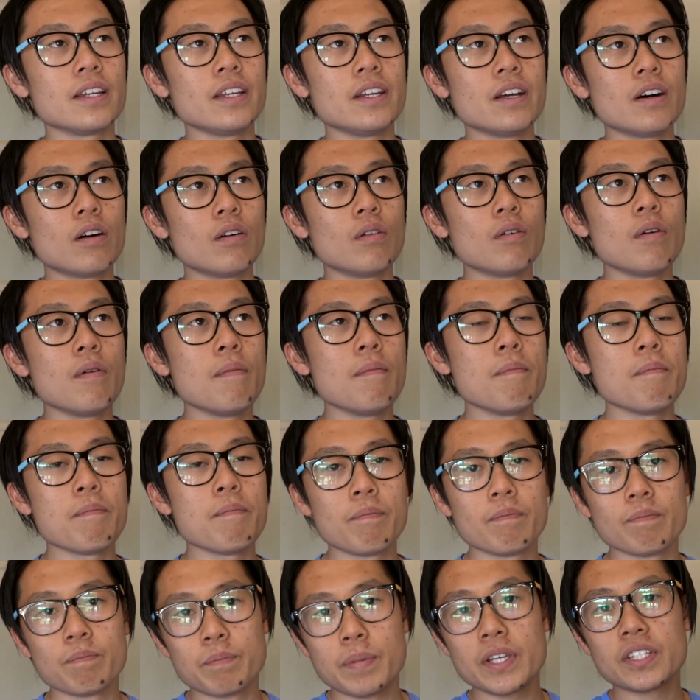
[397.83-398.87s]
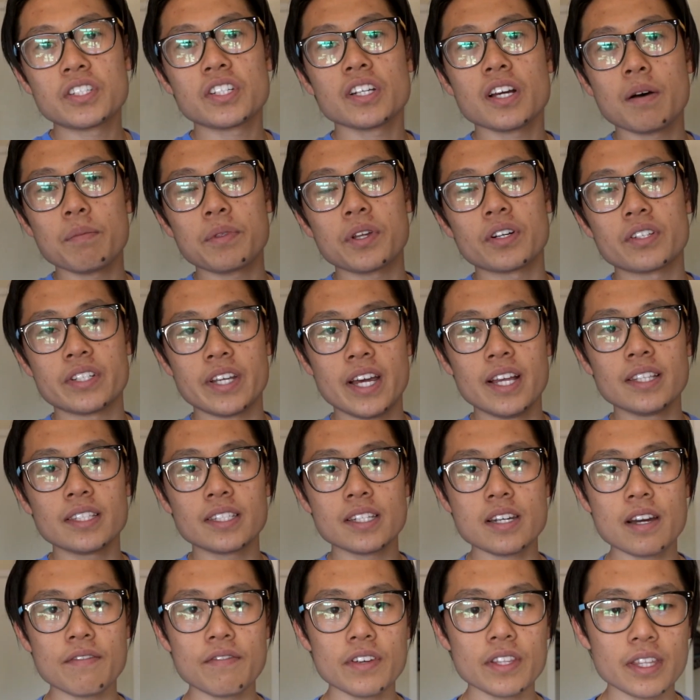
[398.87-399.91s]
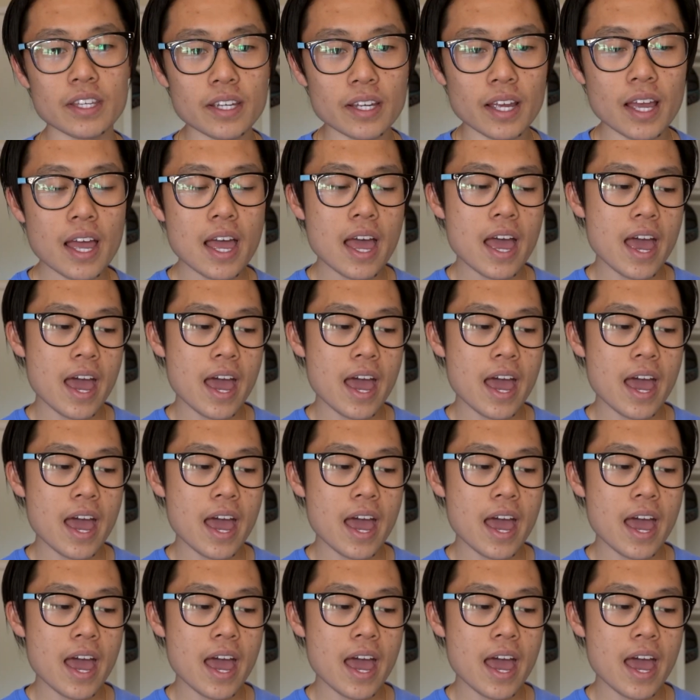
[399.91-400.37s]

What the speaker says: you know, pitching up their tents and everything.